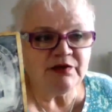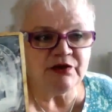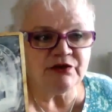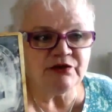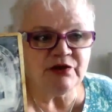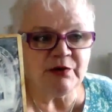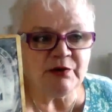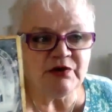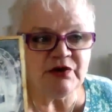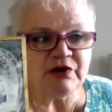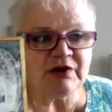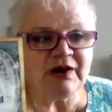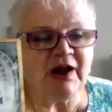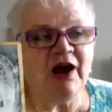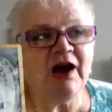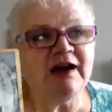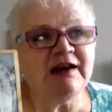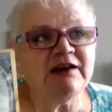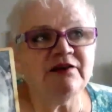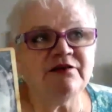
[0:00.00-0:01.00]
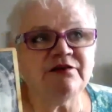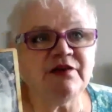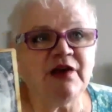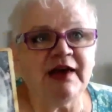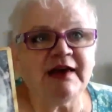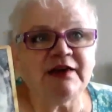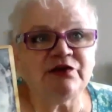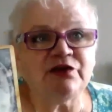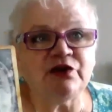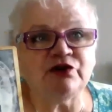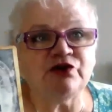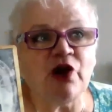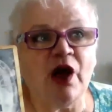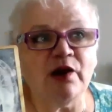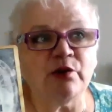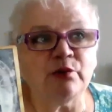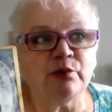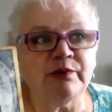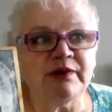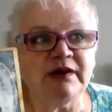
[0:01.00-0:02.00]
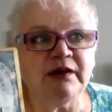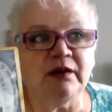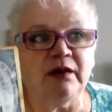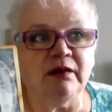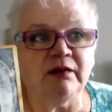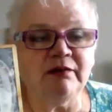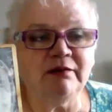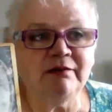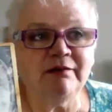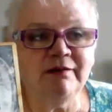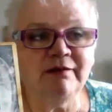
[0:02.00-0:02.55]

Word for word: they're they're kind of like they're not real,